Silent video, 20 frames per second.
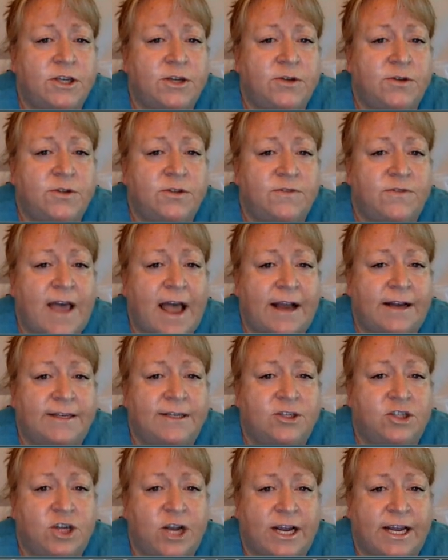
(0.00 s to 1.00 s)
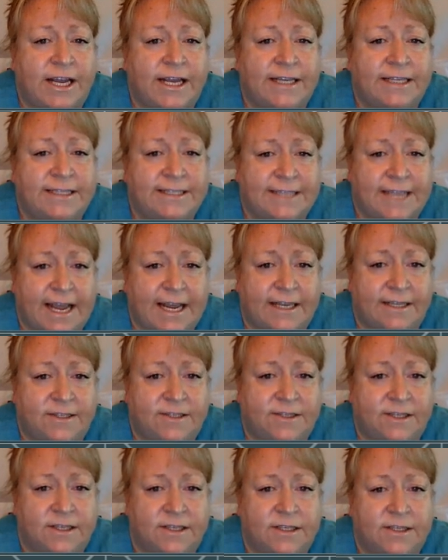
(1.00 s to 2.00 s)
use fact checking
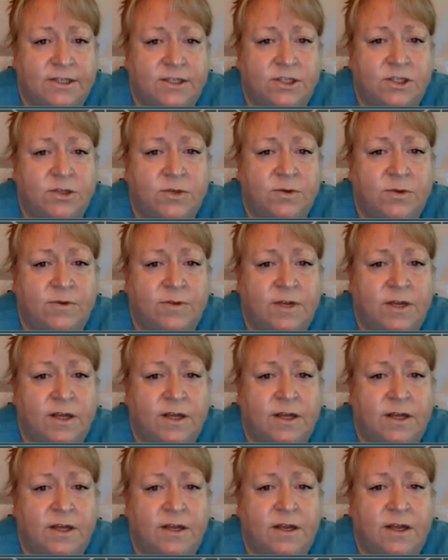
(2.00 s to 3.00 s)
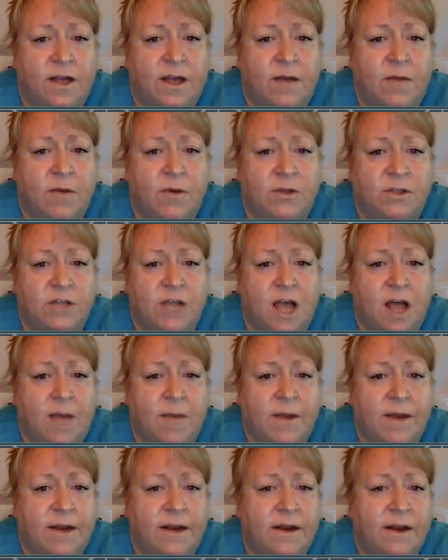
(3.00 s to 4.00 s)
sites. And two of the uh, most
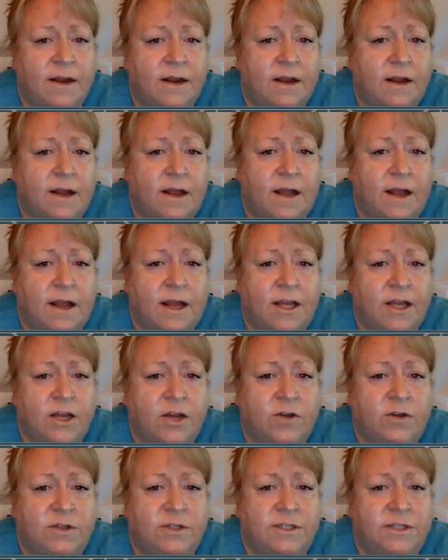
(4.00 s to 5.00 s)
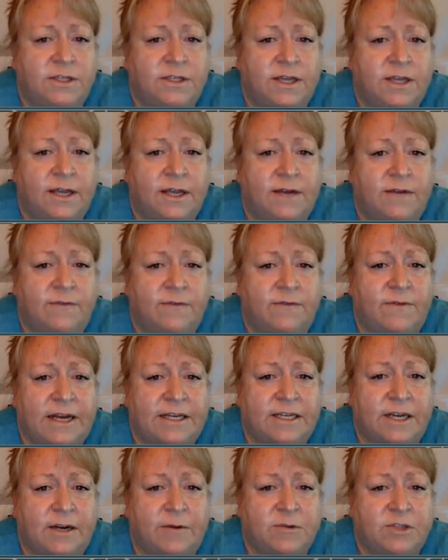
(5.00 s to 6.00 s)
common uh, used uh,
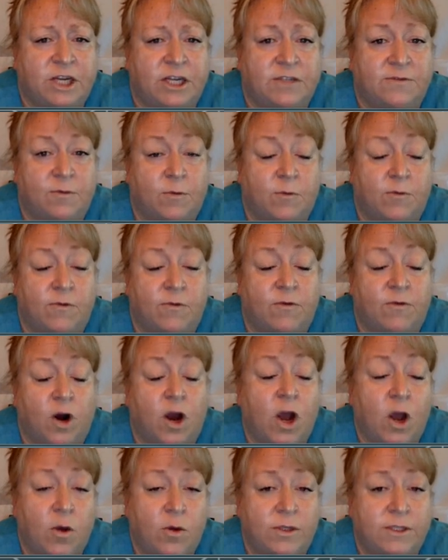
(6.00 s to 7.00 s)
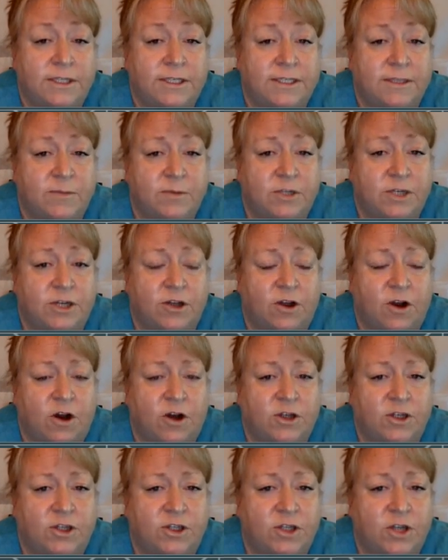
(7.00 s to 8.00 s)
fact checking sites for, for hoaxes in particular are
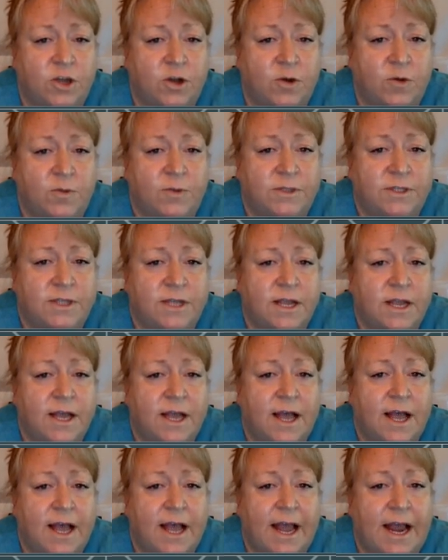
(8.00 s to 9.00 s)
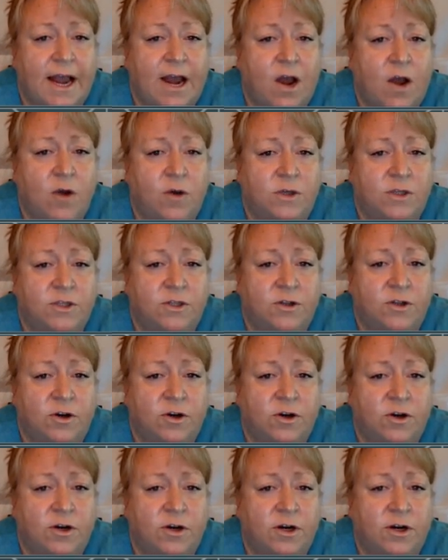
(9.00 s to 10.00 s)
Snopes uh, and Hoax
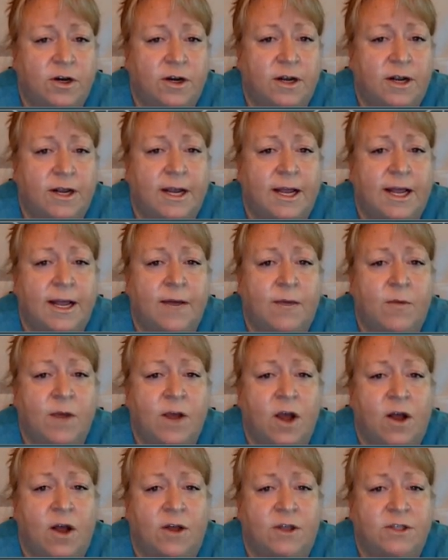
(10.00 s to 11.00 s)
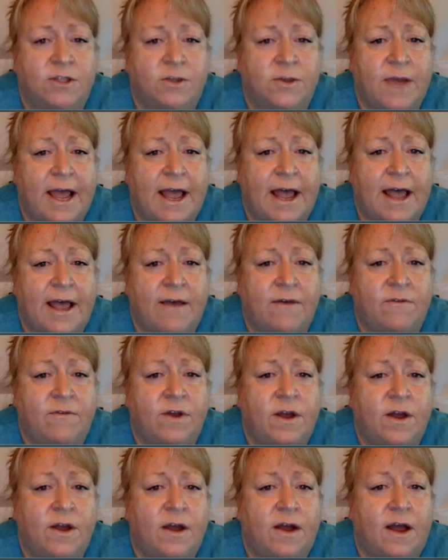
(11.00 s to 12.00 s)
Alert. Uh, we also have
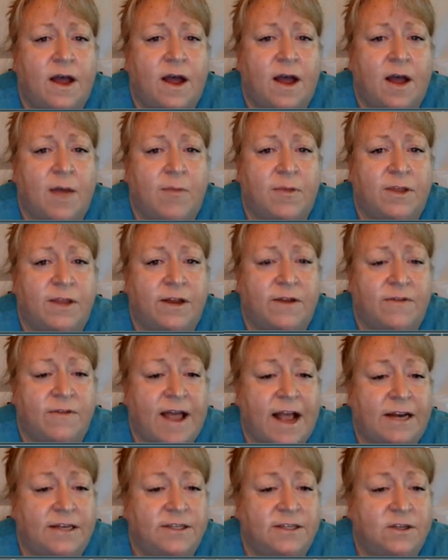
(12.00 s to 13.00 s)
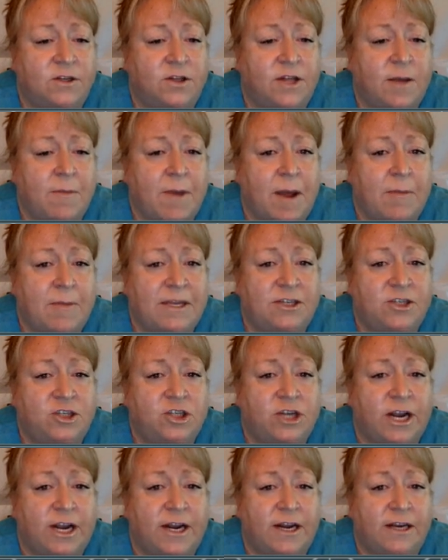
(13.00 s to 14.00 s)
uh, PolitiFact that might be
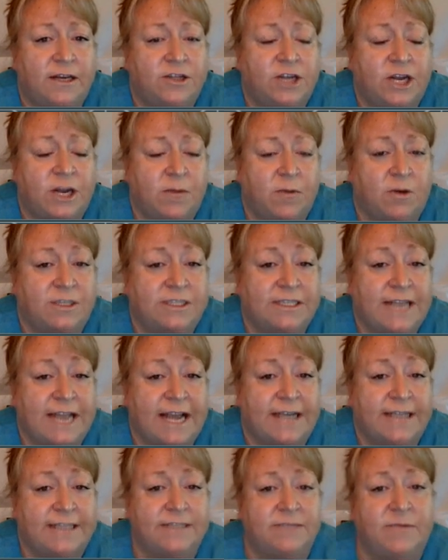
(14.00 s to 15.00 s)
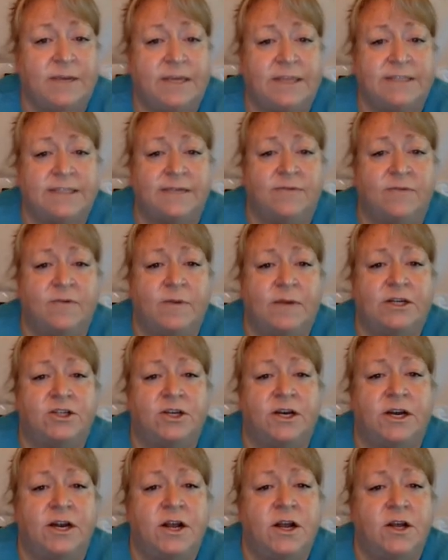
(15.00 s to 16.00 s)
check, checking more text-based
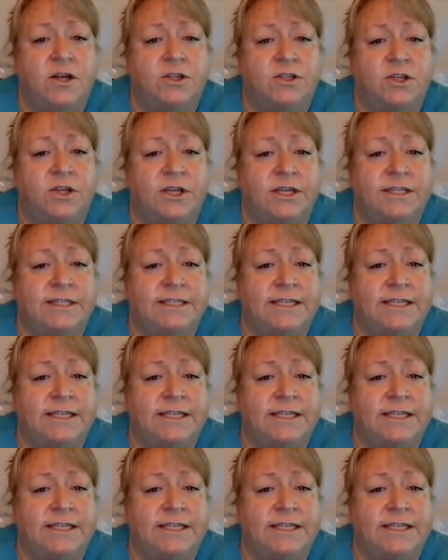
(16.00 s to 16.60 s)
information. So you can